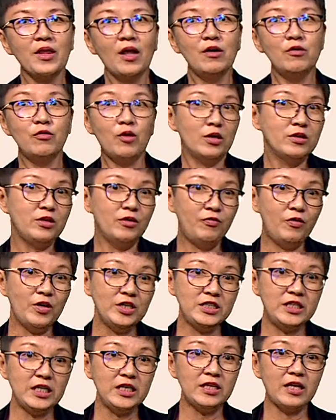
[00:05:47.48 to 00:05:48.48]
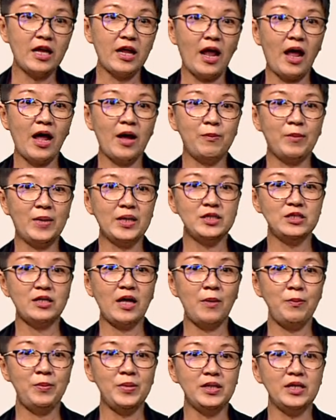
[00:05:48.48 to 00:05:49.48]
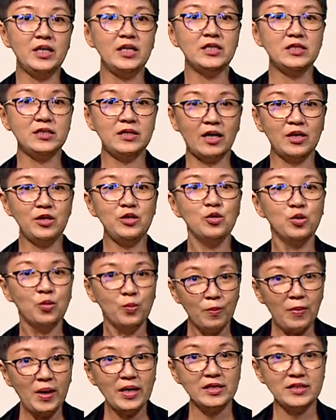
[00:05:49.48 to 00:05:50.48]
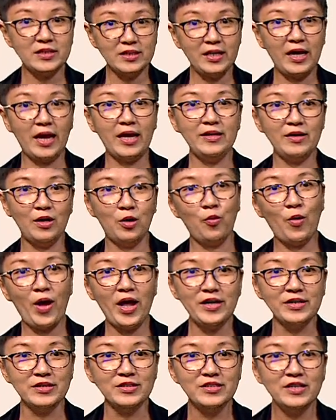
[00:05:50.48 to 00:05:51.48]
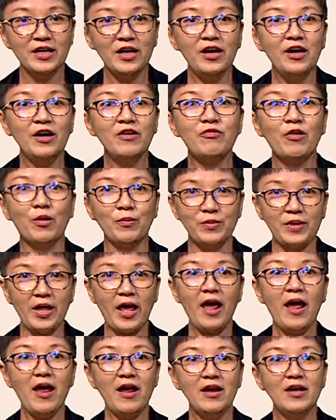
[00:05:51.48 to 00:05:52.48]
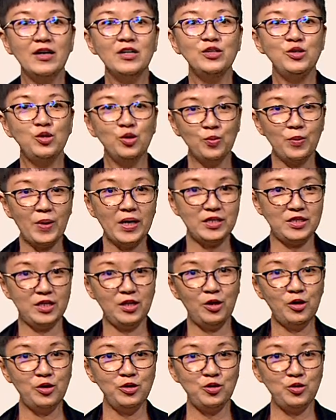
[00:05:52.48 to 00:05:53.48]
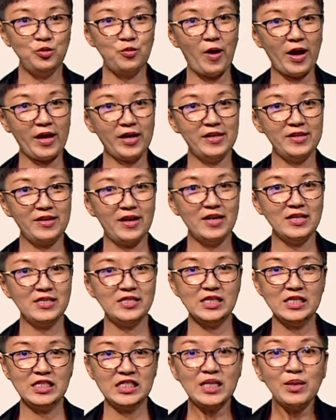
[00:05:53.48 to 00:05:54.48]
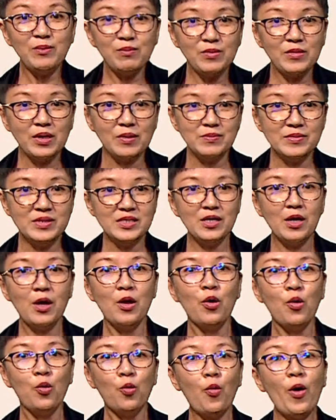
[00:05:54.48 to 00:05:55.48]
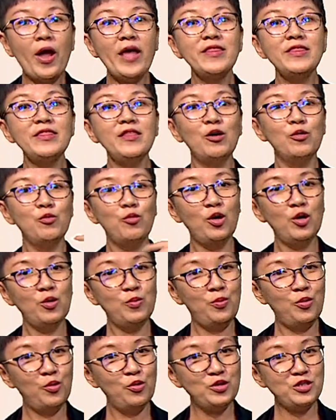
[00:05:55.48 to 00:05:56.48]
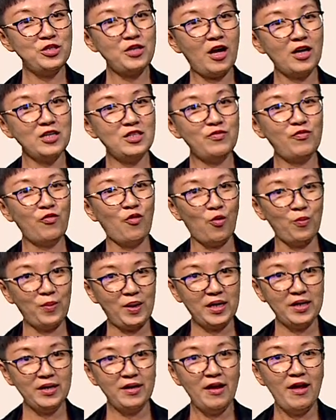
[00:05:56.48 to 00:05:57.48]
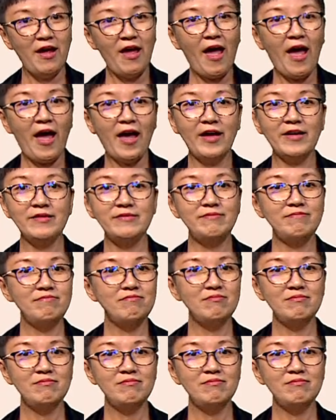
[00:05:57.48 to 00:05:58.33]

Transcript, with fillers: Well, the first thing that ha must happen is that you must gain awareness. From there, you must learn to recognize the symptoms when the whirlpool starts forming and